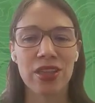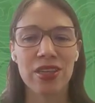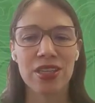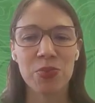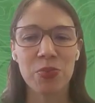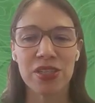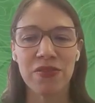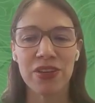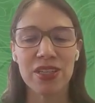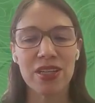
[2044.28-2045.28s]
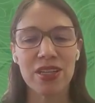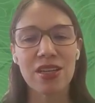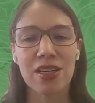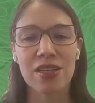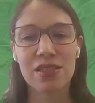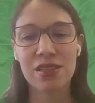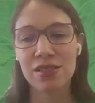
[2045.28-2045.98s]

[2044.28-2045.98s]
or look at these specific data sets,